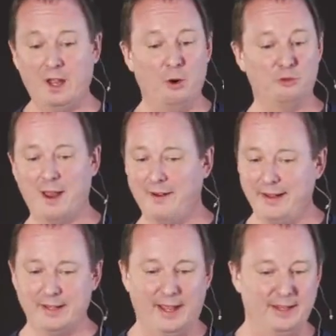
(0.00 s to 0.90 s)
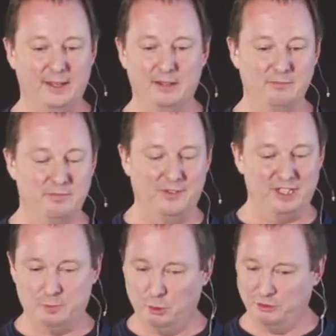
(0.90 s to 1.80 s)
I was married, I had a lovely
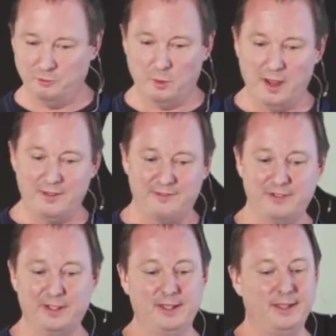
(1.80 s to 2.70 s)
supportive wife,